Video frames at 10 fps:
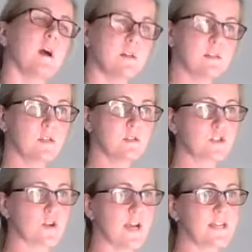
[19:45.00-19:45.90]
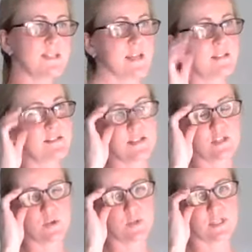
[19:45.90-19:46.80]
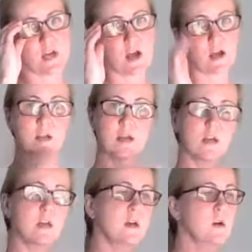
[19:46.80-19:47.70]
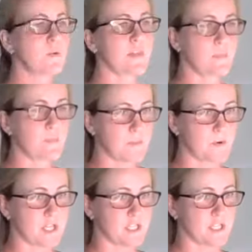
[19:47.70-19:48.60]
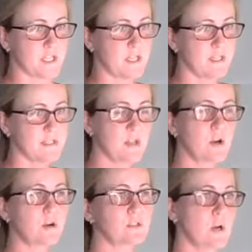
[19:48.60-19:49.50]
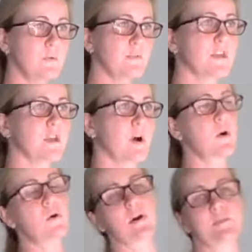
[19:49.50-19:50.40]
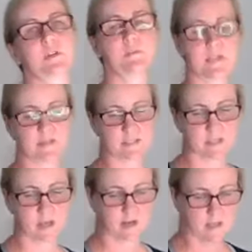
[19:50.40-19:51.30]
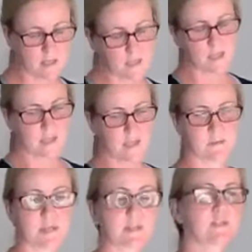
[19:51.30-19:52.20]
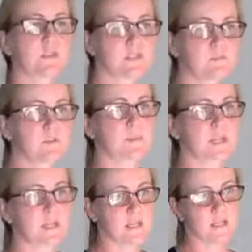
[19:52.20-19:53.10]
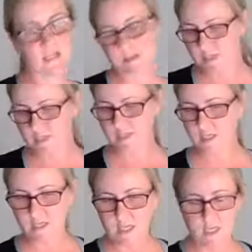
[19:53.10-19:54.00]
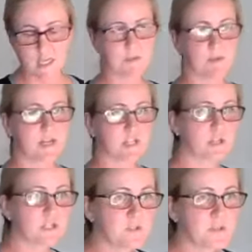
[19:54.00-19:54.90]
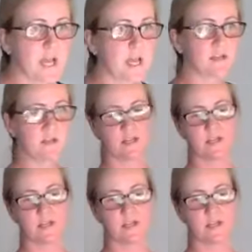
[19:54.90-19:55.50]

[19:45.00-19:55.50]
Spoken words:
Also, try dancing to a song without preparation. So don't think about, oh, I'm going to pick this song. I'm going to do this movement, and I'm going to make sure I do that.